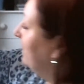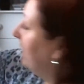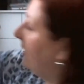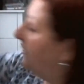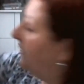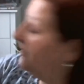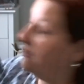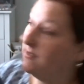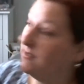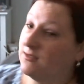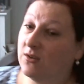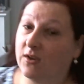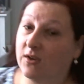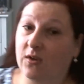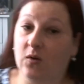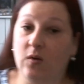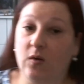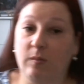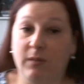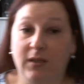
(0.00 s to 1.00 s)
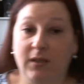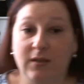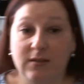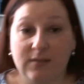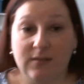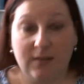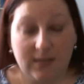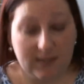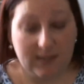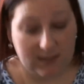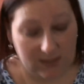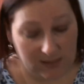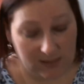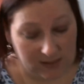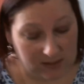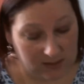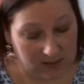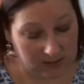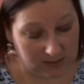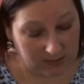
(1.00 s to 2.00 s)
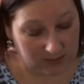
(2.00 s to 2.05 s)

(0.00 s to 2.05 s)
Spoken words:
This I got because I seen that